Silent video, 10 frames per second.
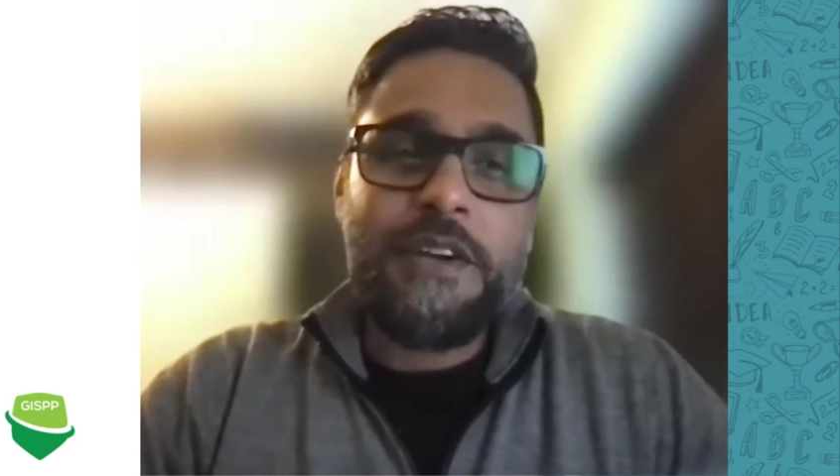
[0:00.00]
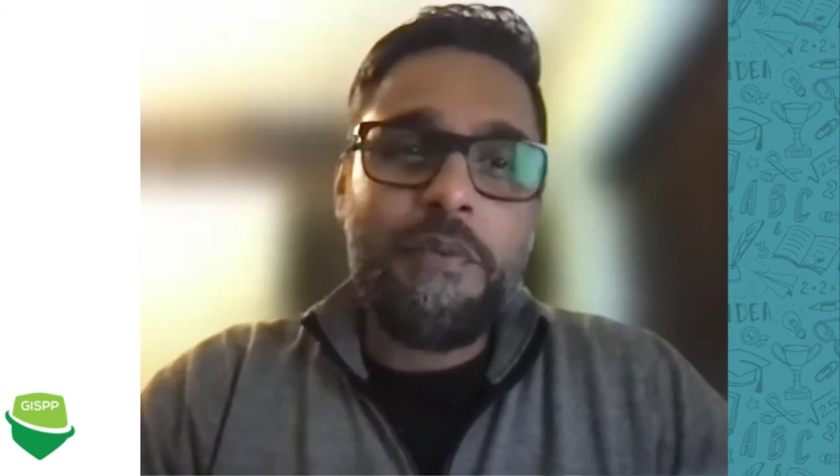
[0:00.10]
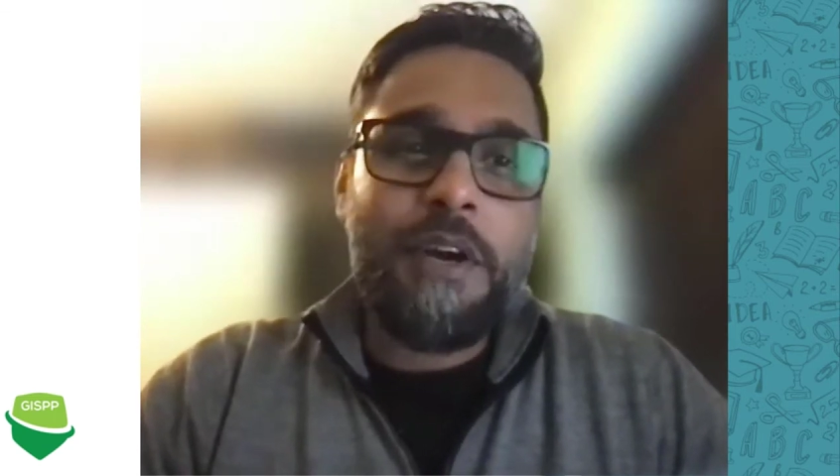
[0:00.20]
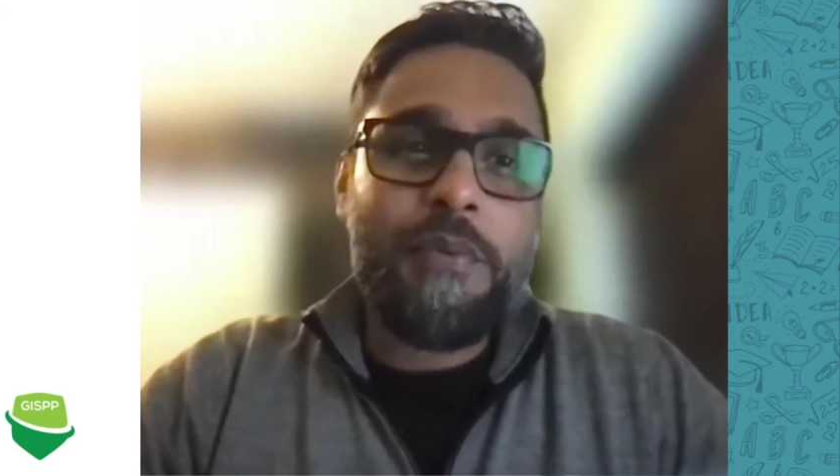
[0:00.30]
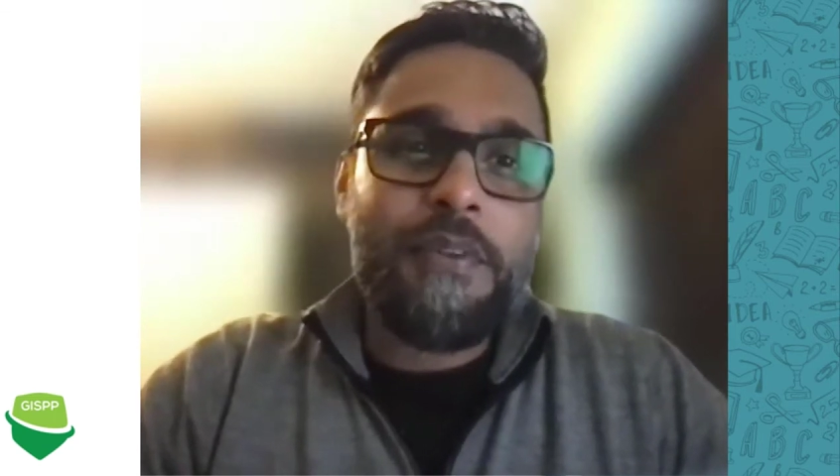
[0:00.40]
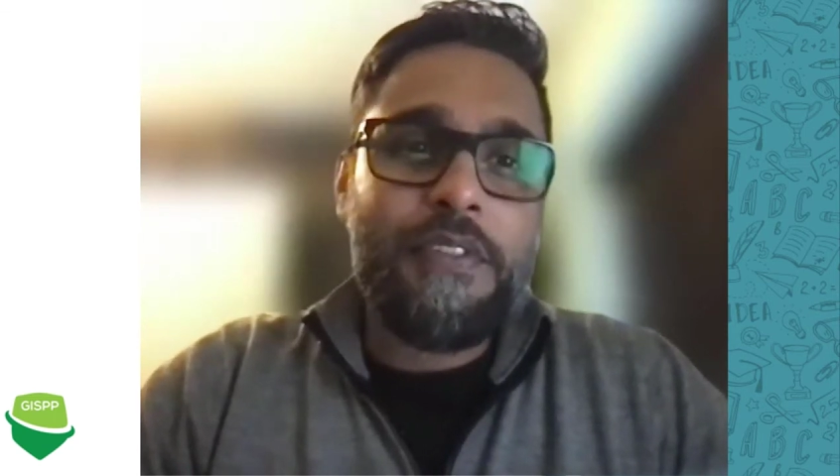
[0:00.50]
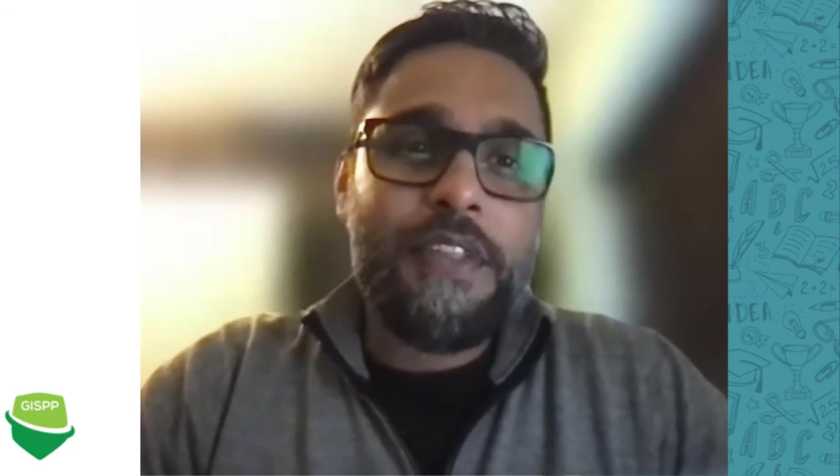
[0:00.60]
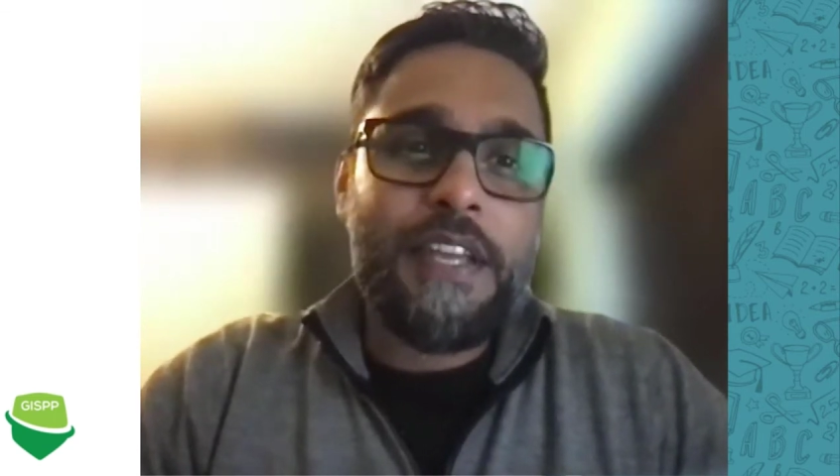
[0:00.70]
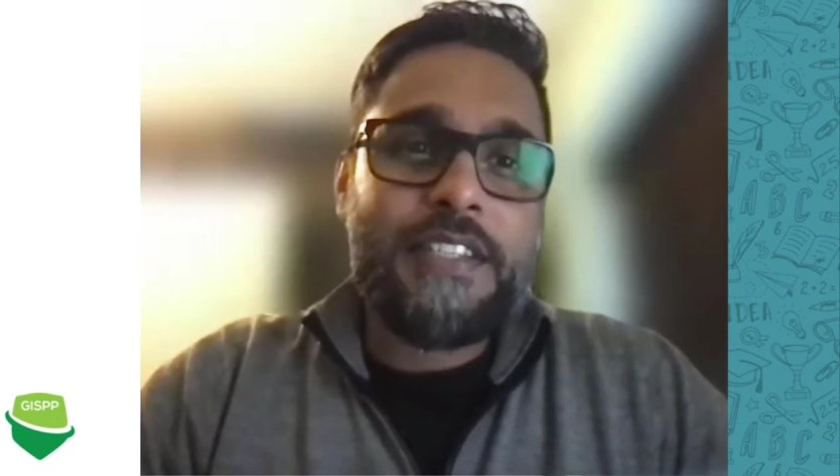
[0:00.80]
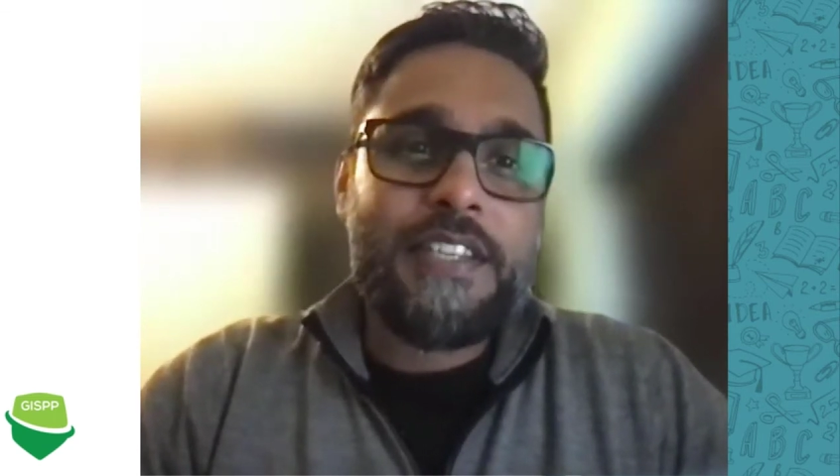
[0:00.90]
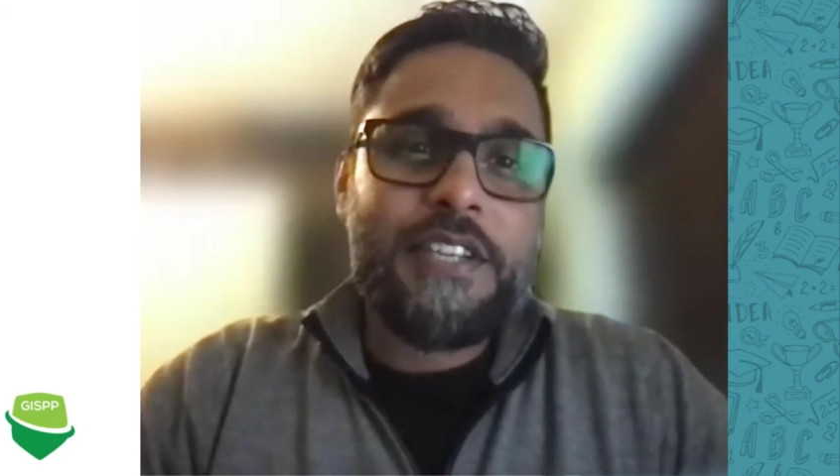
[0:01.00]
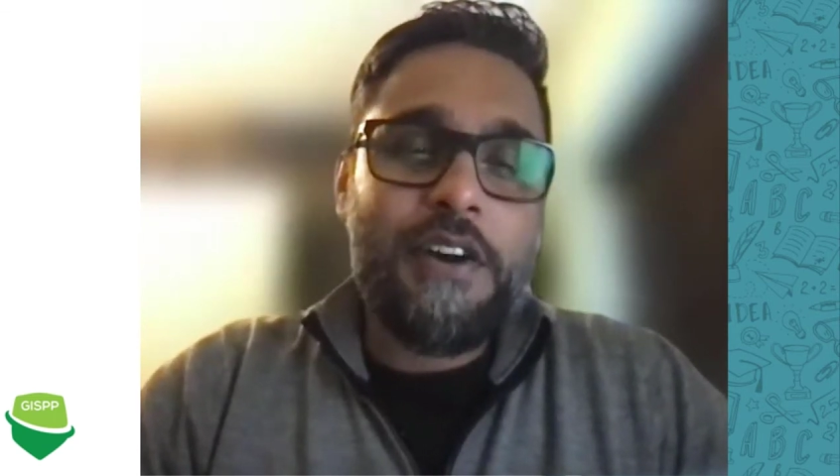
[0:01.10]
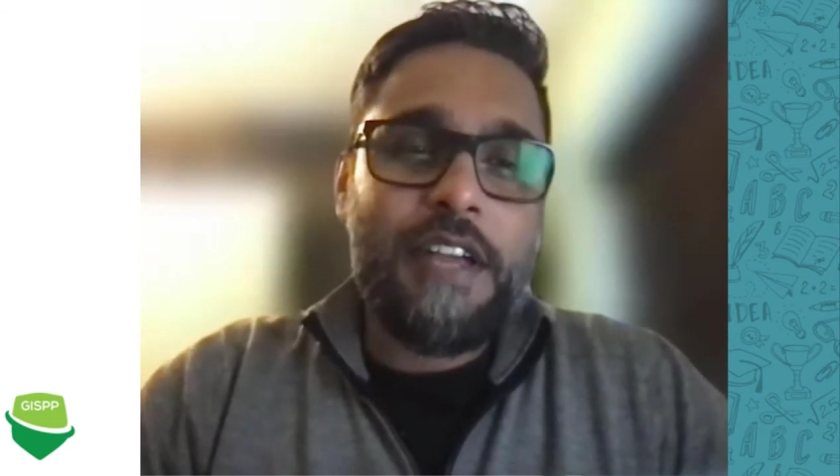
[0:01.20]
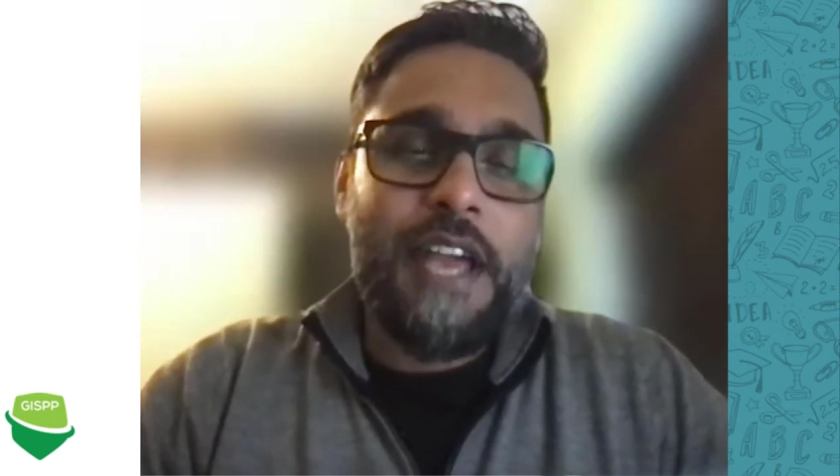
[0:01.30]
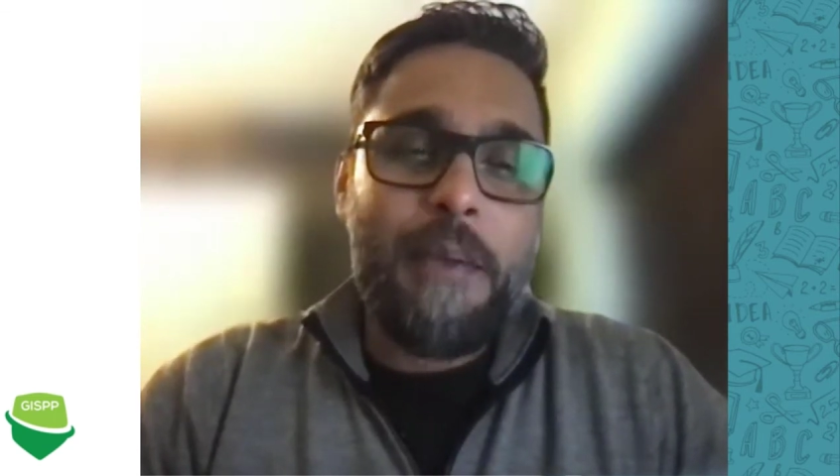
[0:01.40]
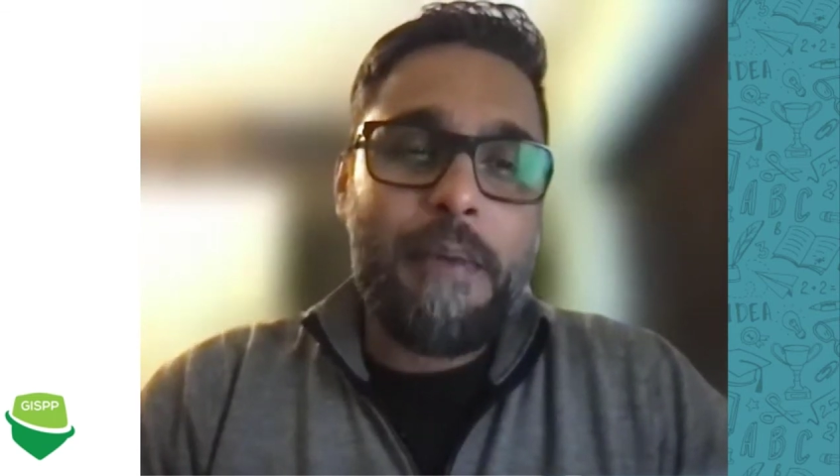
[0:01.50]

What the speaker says: I work with the Cisco account